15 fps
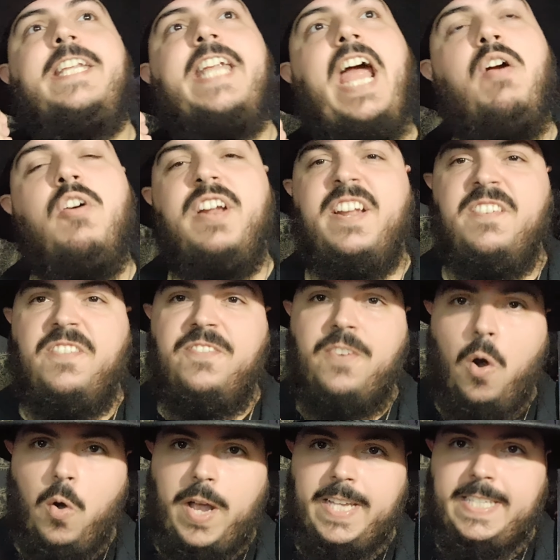narrative
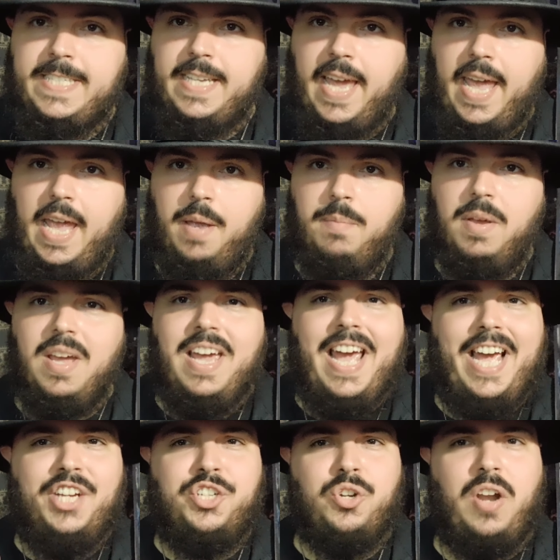focused game,
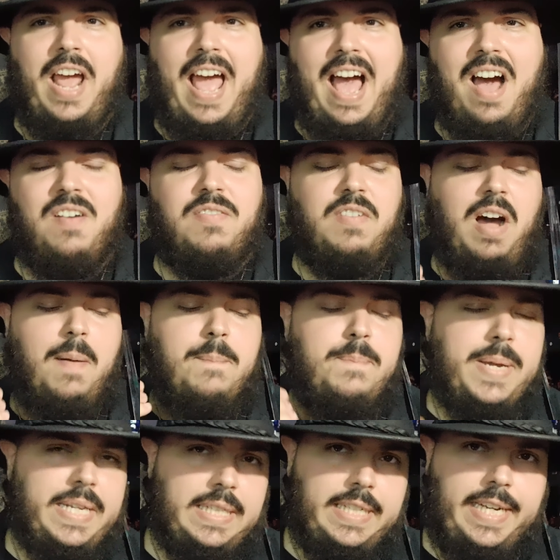it should have
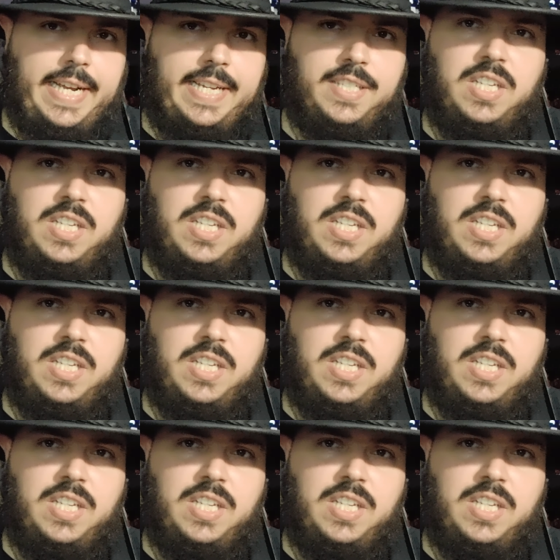abilities.